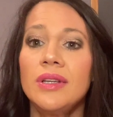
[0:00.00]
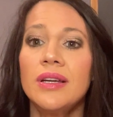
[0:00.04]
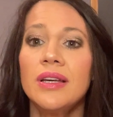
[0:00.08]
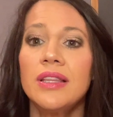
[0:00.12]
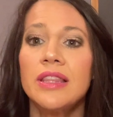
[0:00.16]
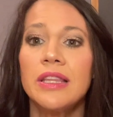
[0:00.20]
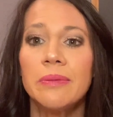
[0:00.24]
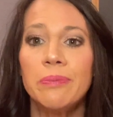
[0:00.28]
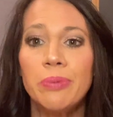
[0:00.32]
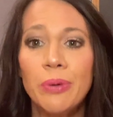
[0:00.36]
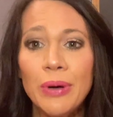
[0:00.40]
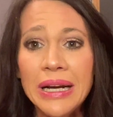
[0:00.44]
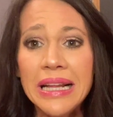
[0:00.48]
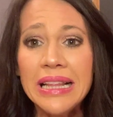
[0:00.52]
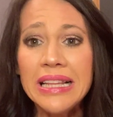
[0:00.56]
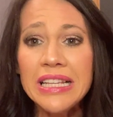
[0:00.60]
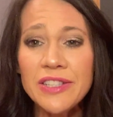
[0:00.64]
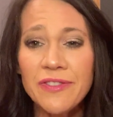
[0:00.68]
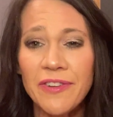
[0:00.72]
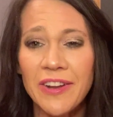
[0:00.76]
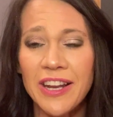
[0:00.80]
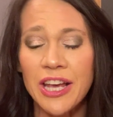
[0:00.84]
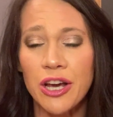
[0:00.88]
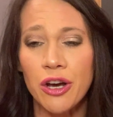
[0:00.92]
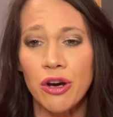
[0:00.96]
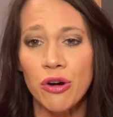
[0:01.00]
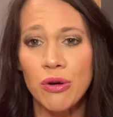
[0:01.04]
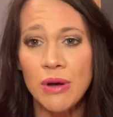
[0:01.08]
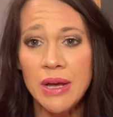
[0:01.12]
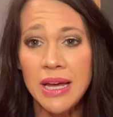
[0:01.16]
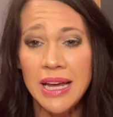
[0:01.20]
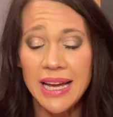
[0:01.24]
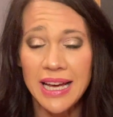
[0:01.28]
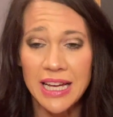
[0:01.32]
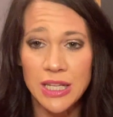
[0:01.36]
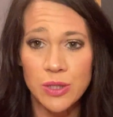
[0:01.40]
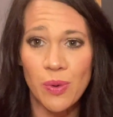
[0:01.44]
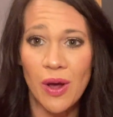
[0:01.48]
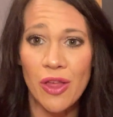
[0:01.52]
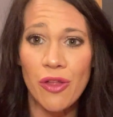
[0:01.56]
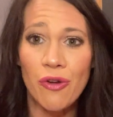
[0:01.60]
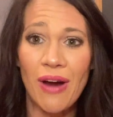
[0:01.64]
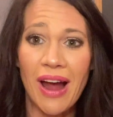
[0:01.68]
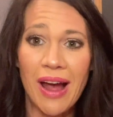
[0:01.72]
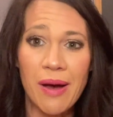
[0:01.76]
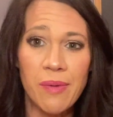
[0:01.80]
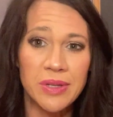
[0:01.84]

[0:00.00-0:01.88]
The point of this video is whether I